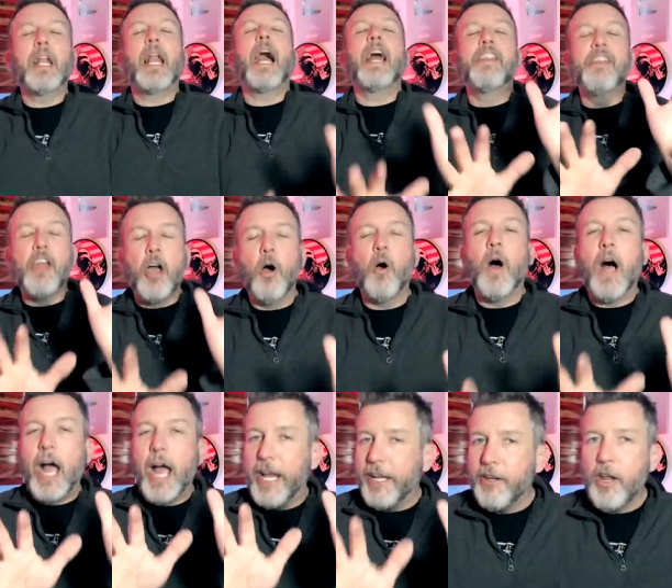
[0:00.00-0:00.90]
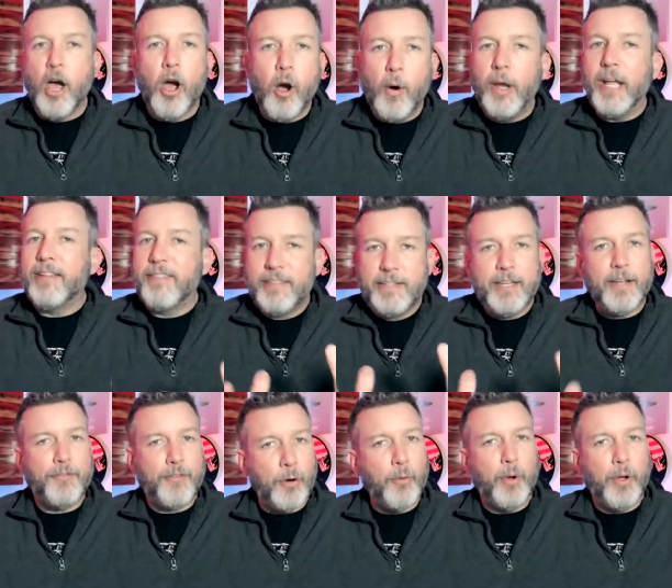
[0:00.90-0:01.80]
But I know, I know, it's
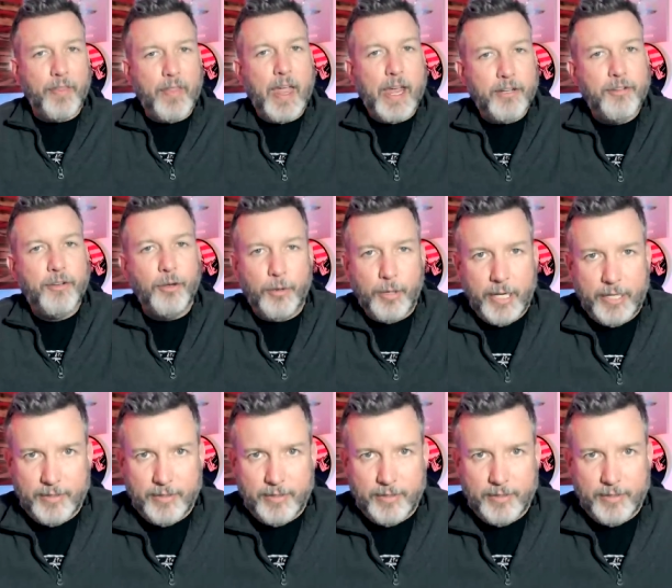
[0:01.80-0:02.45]
different when they do